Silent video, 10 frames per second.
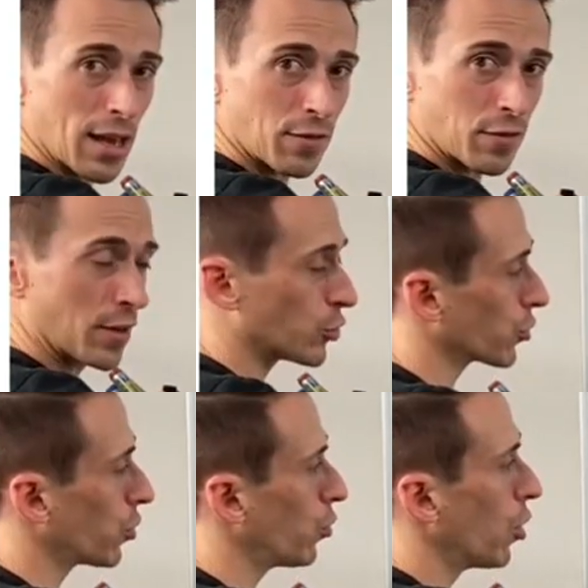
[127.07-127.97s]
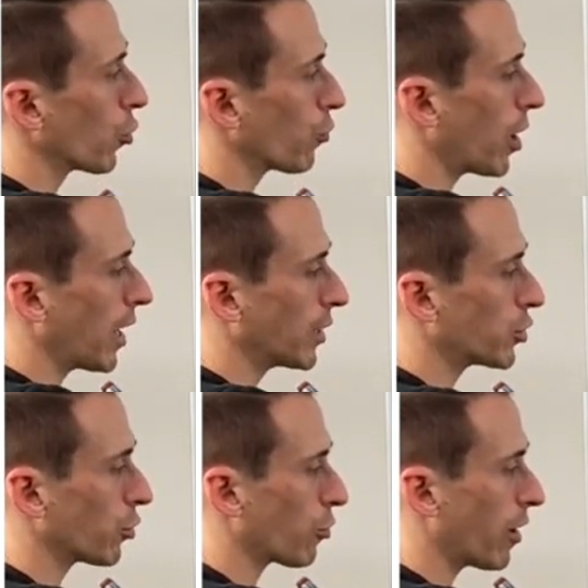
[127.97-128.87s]
left ventricle, right
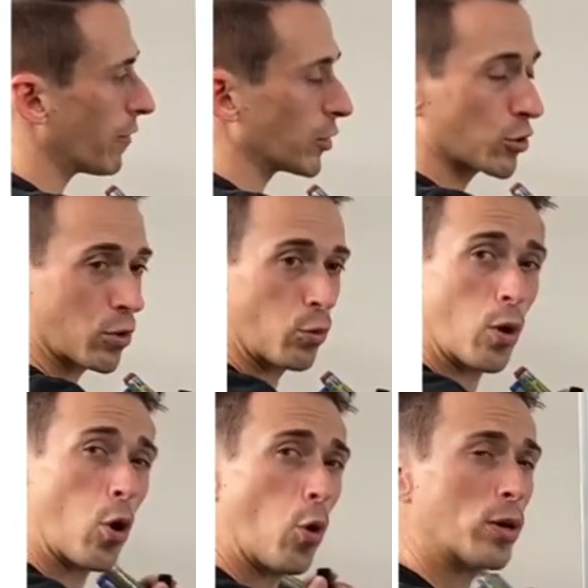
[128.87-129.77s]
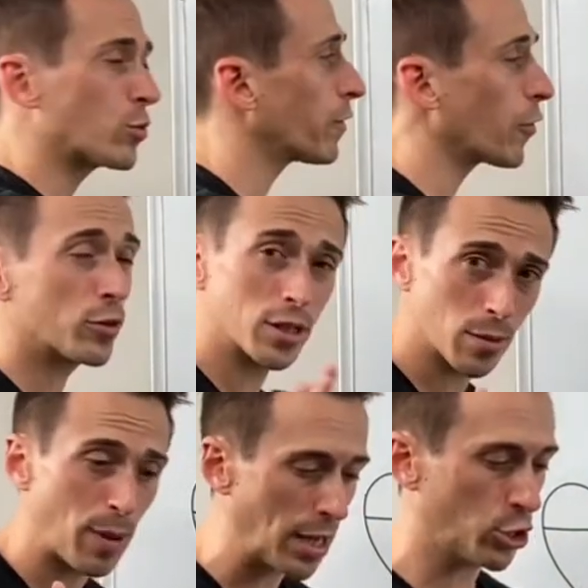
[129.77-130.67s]
atria, right ventricle. We're always referring to
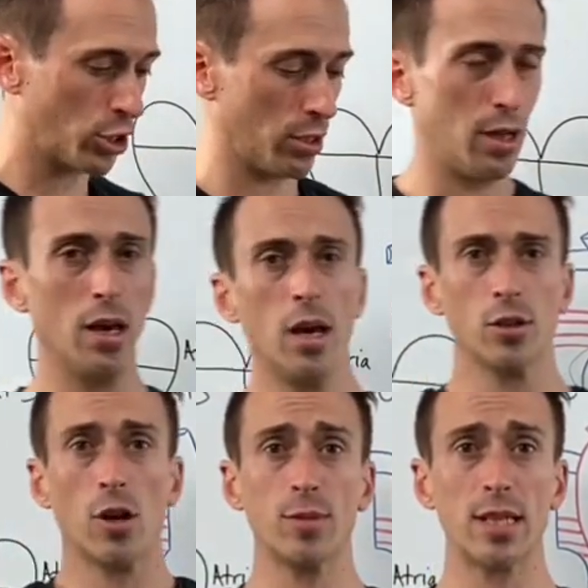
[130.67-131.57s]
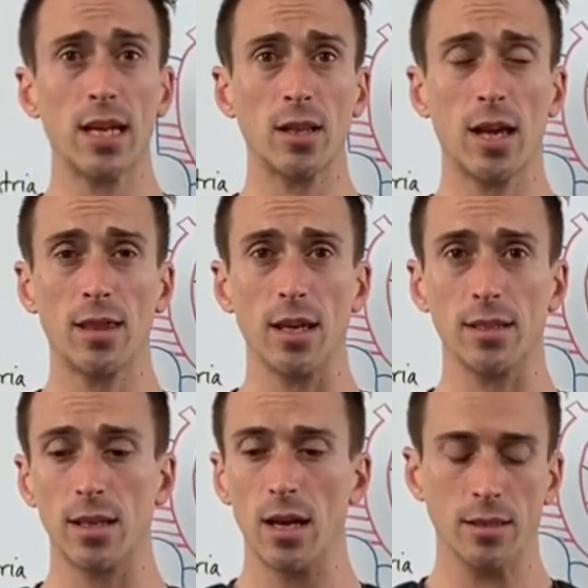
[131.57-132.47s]
the patient. So I'm standing like
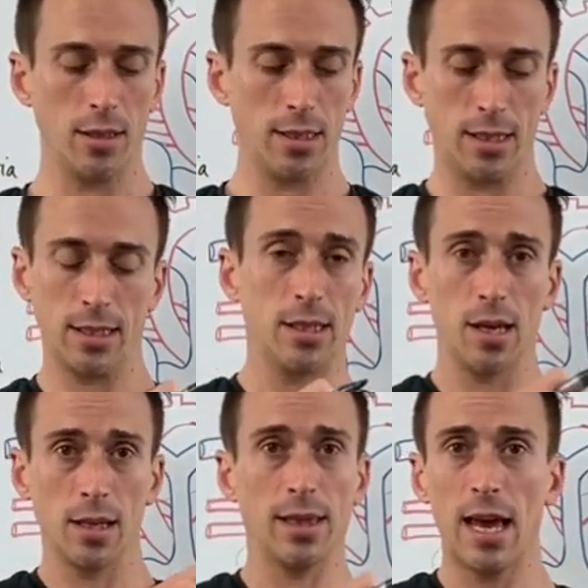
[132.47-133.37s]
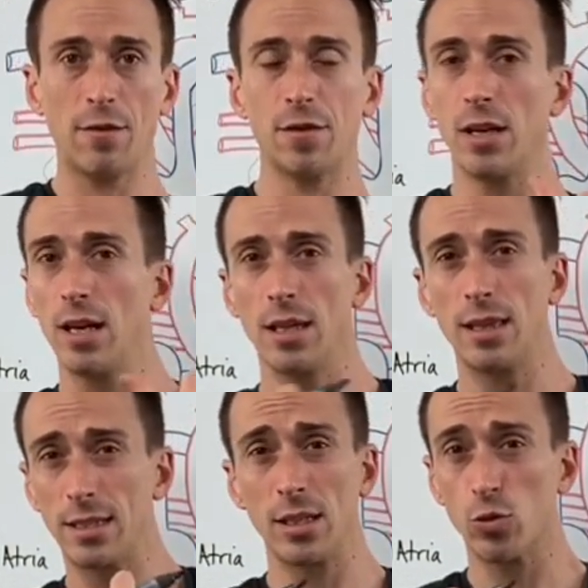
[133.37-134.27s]
this. So this is left,
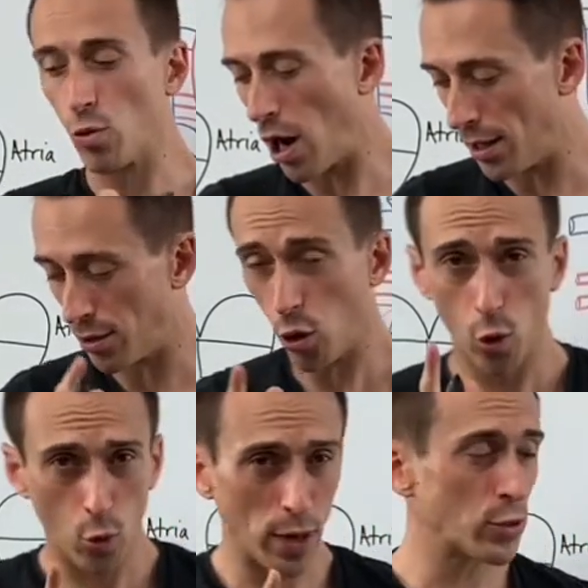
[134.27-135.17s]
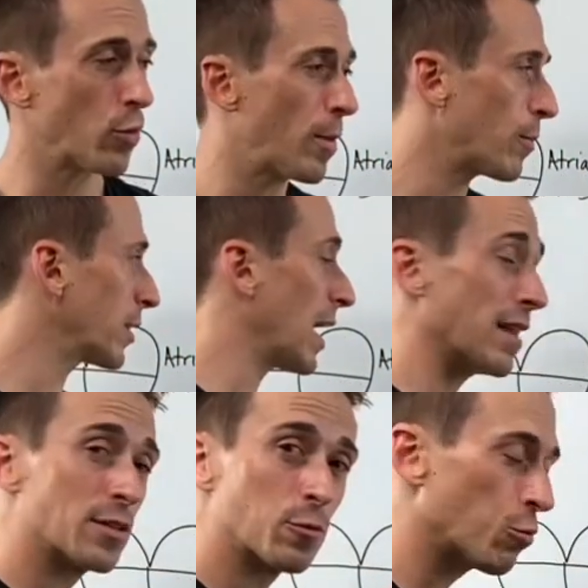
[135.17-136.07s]
this is right. Always remember that. That's